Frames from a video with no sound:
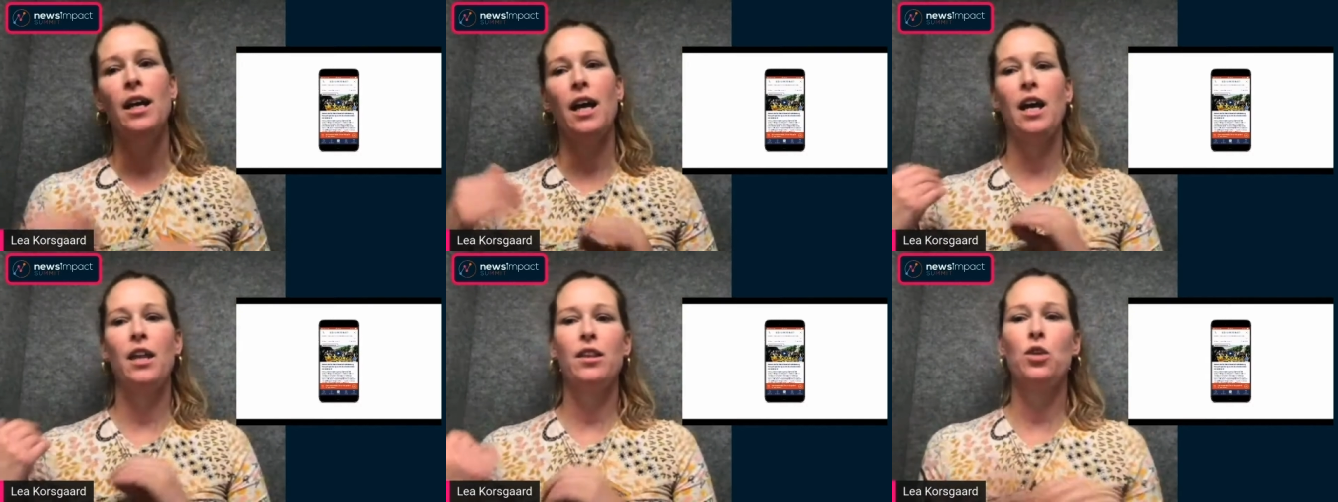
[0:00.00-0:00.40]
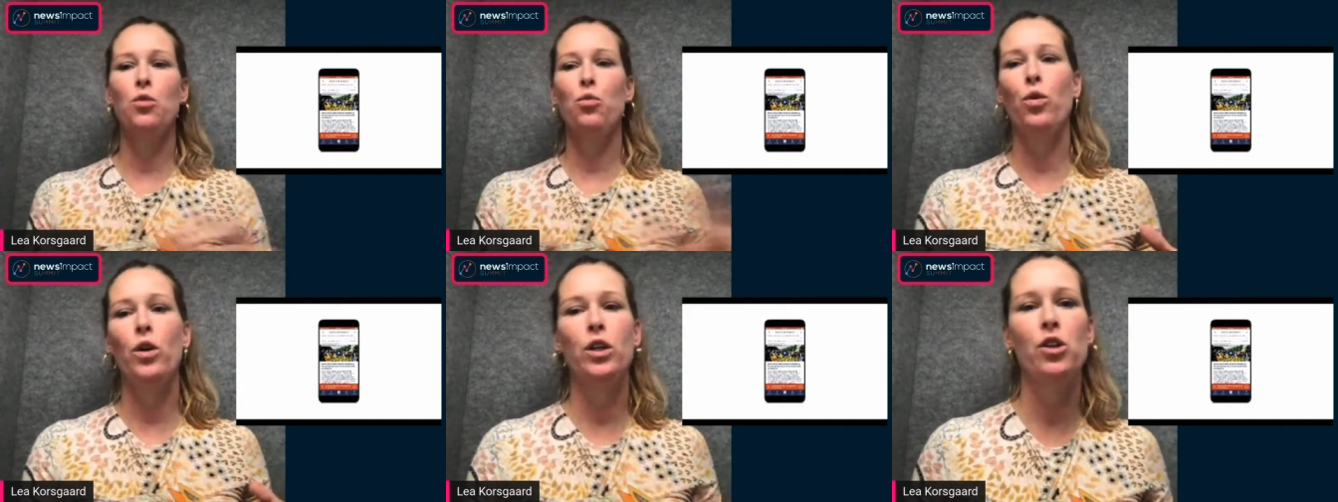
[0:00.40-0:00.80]
And
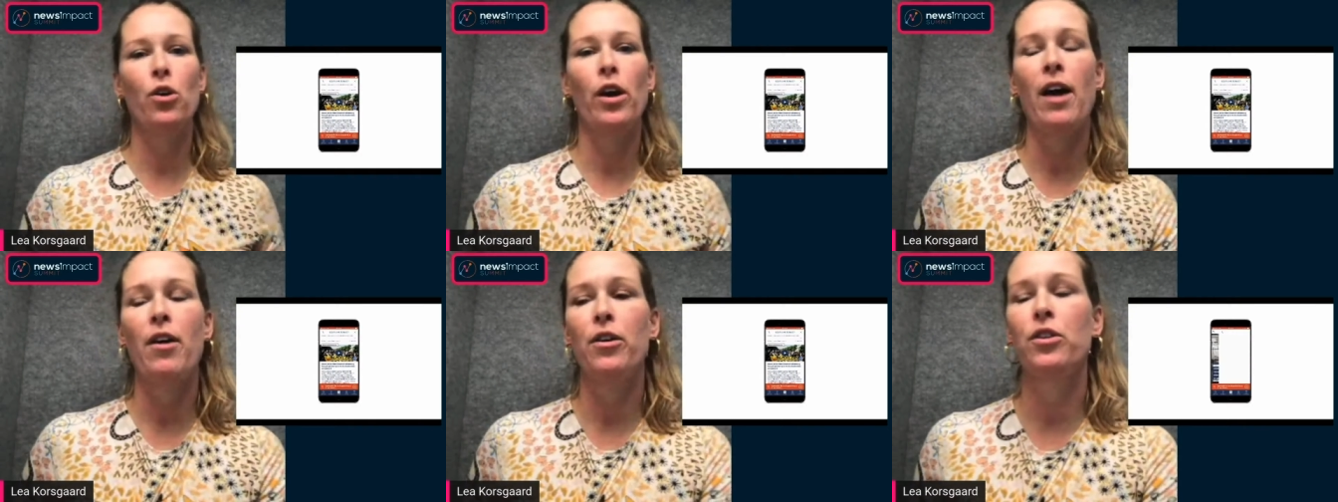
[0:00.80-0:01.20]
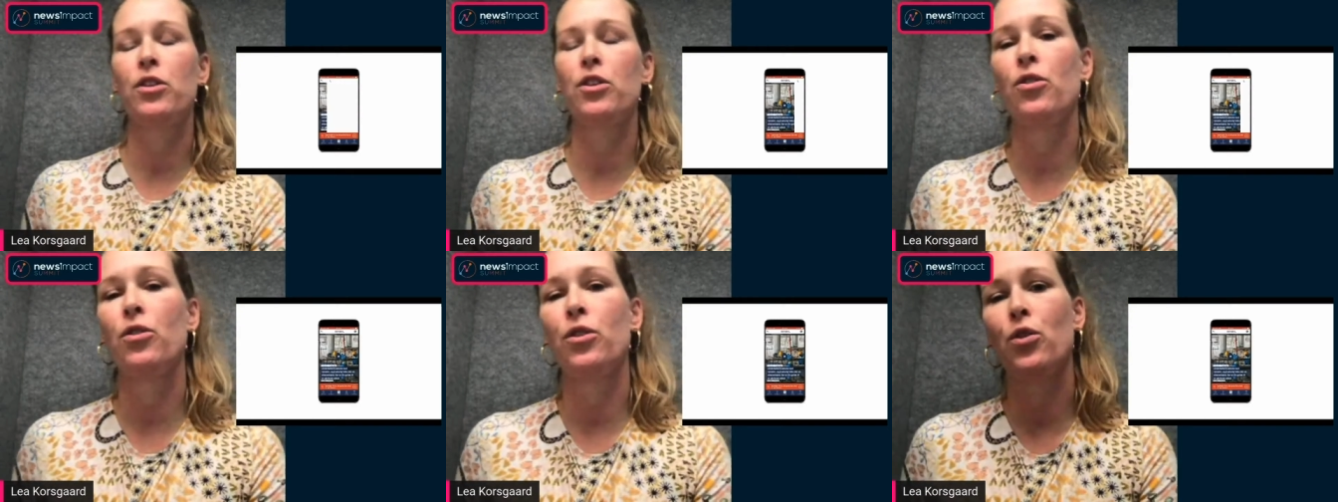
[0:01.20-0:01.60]
then when you're out
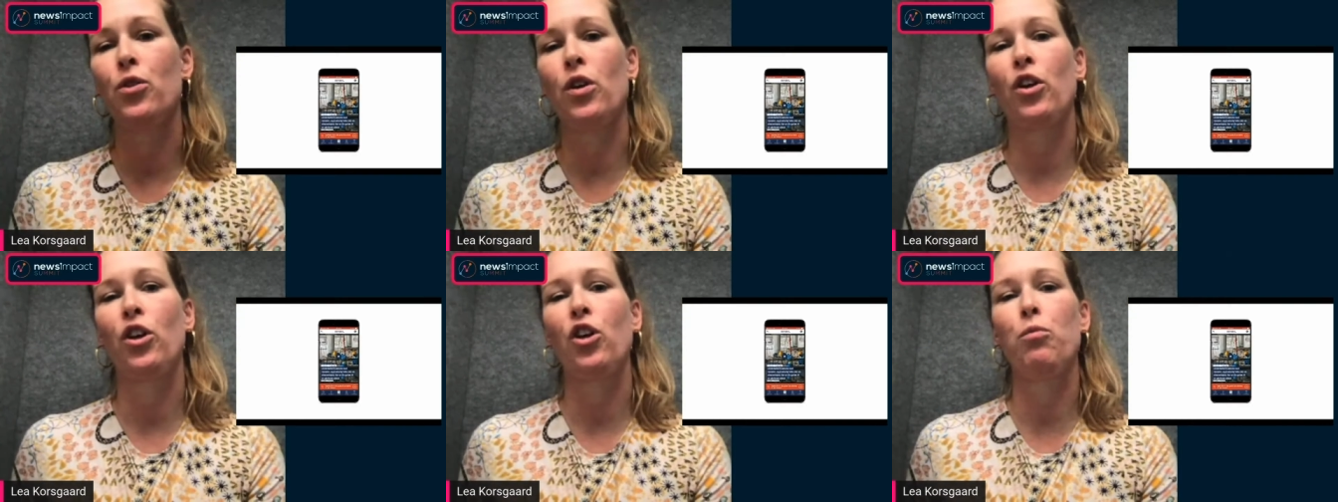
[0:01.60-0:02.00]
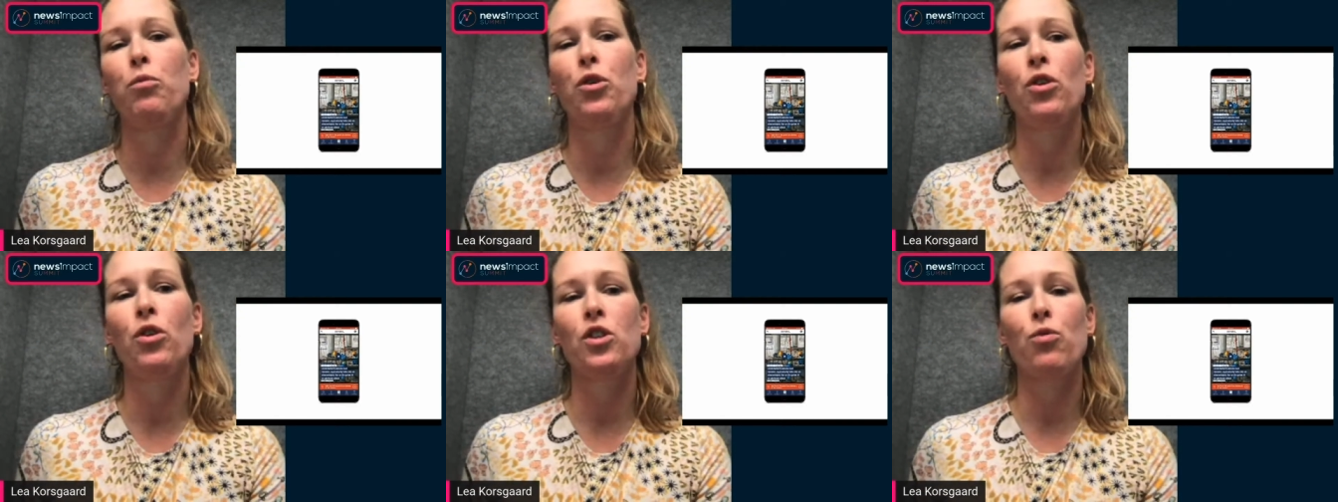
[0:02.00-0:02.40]
on your
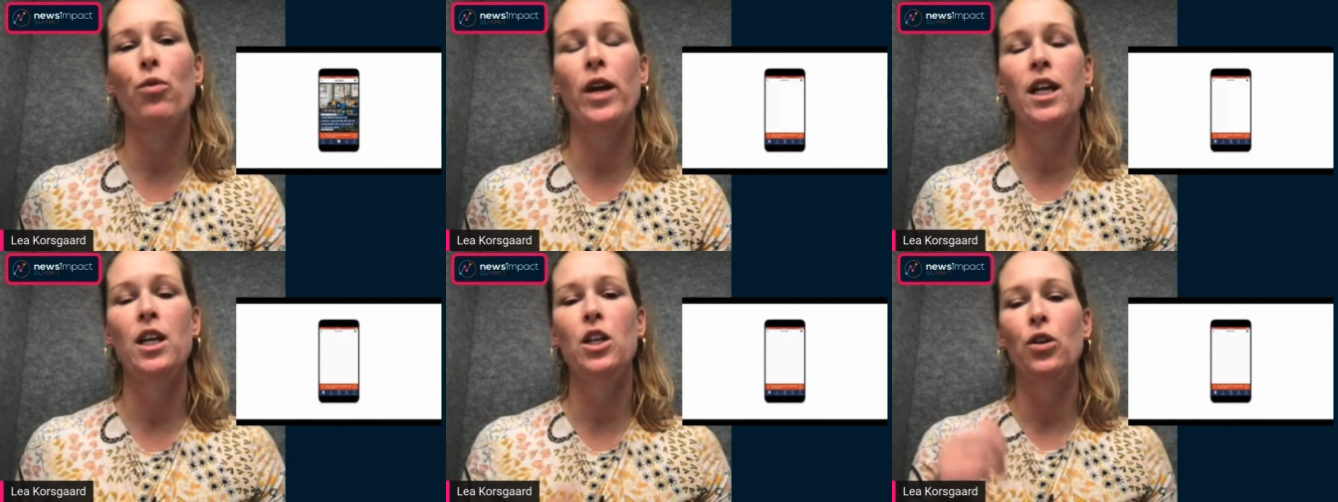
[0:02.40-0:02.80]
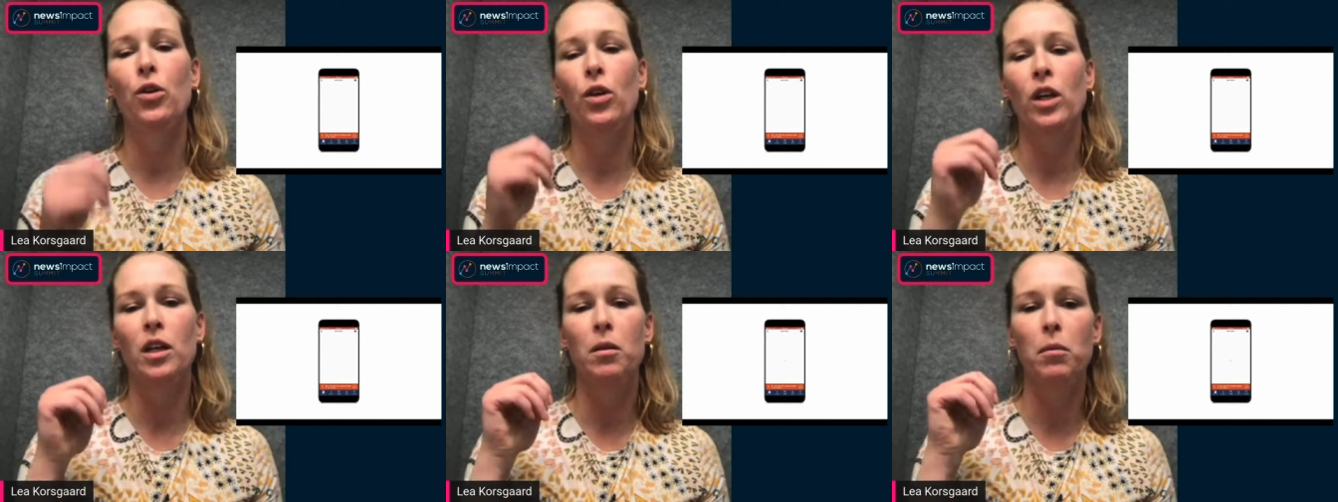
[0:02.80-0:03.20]
commuter train,
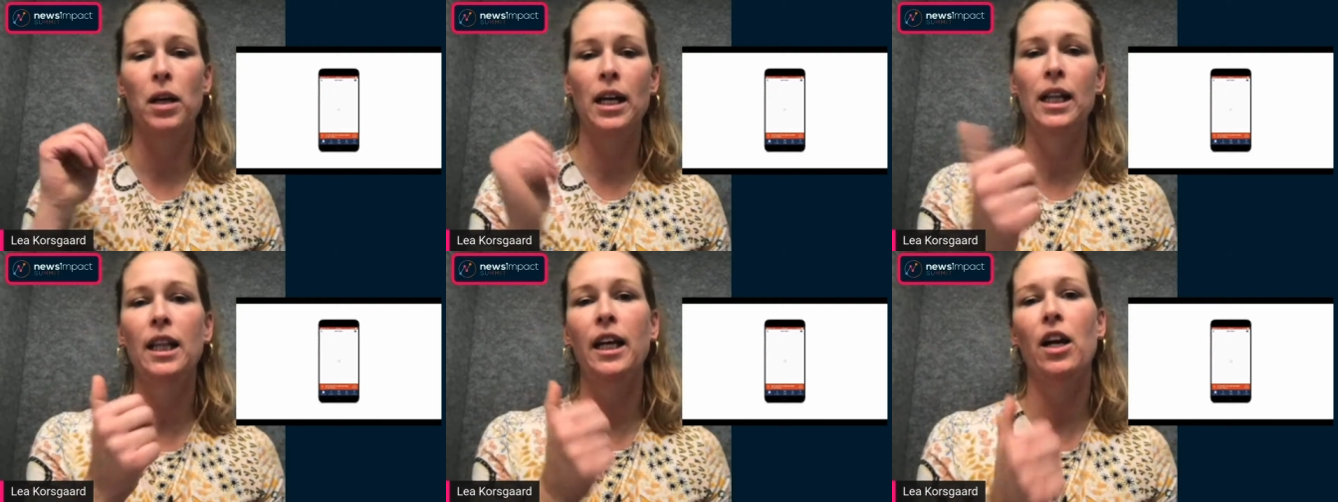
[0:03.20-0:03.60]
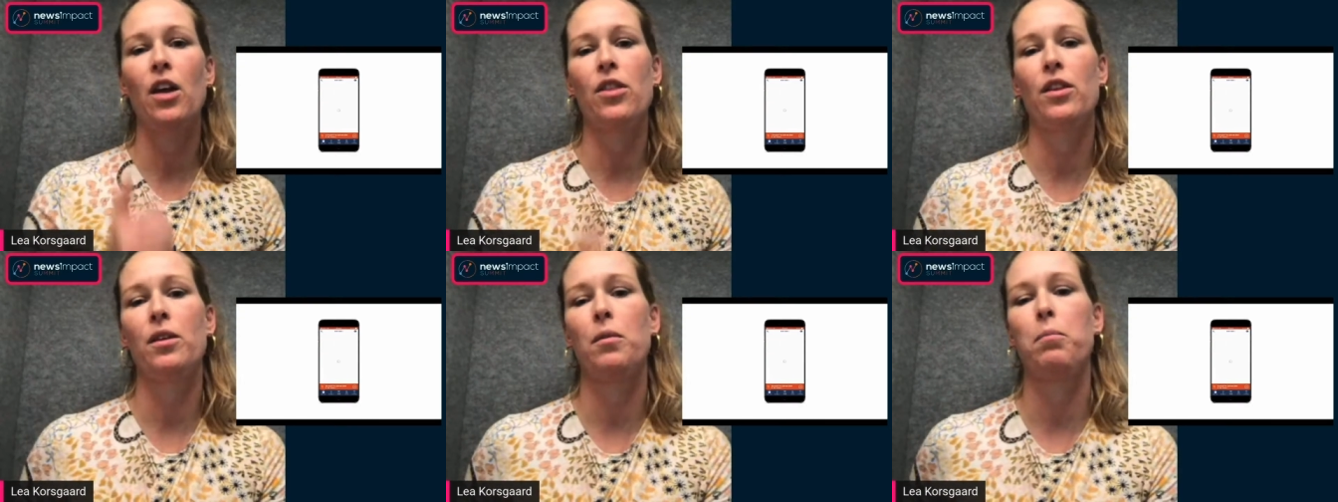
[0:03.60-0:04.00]
you can click
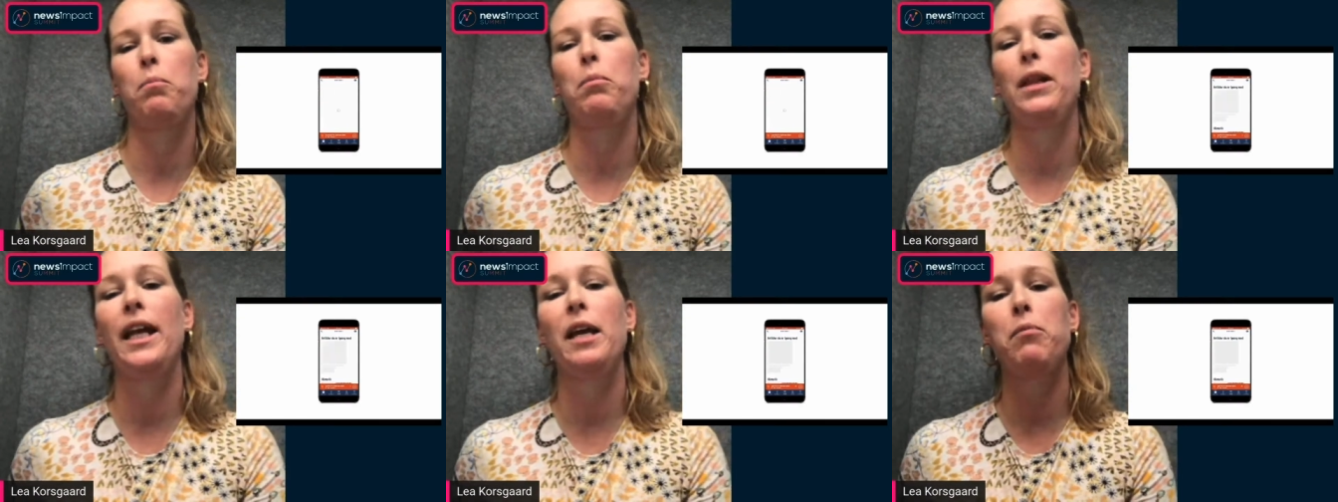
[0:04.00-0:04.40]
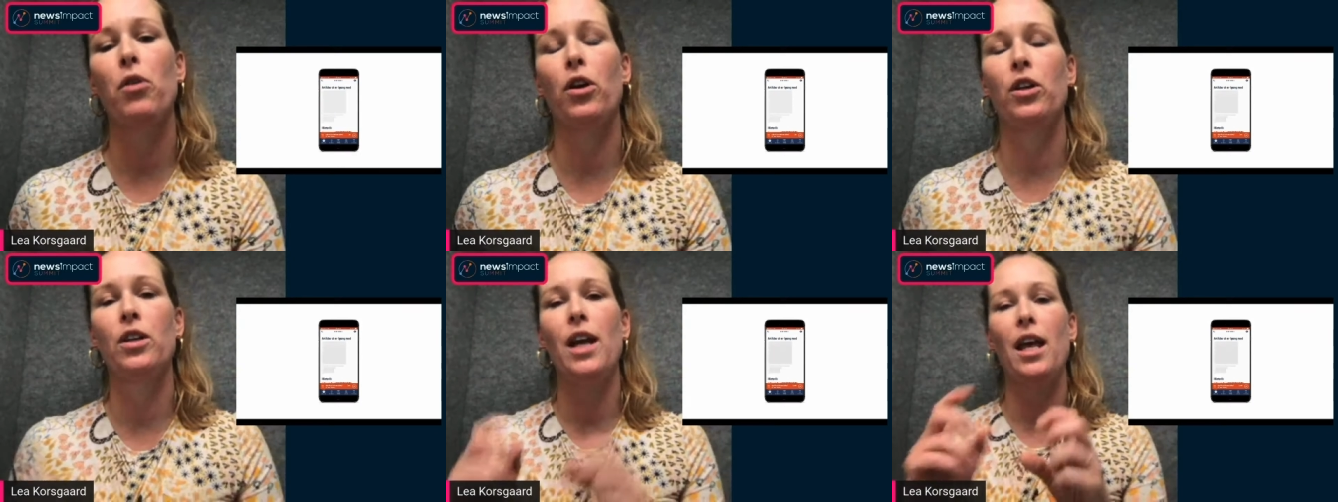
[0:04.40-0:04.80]
on the play
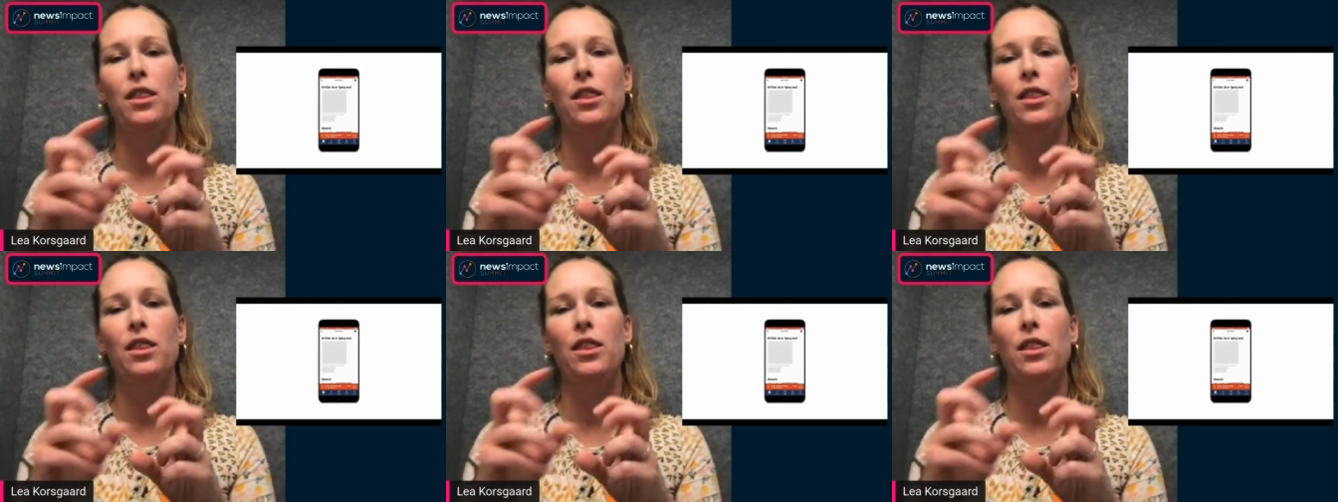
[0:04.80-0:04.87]
button,